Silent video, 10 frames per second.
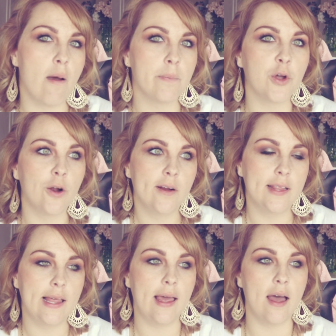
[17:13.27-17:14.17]
I'm
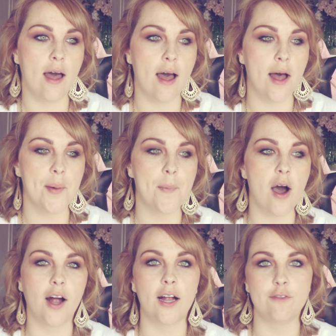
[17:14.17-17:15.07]
currently
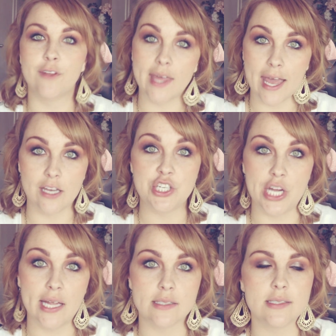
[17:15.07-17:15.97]
on
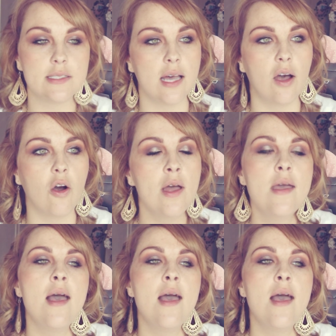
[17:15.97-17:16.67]
vacation. So